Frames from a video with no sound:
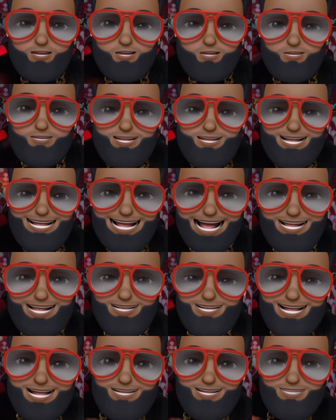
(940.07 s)
They
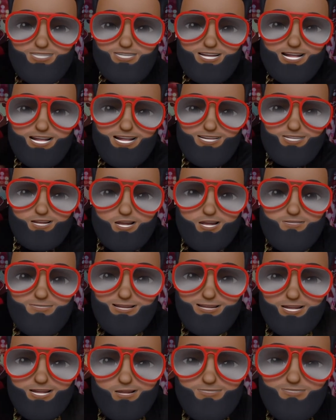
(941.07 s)
not letting niggas come
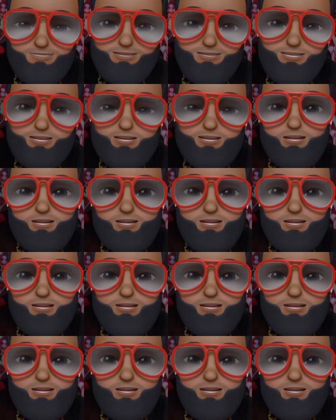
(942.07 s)
in their community.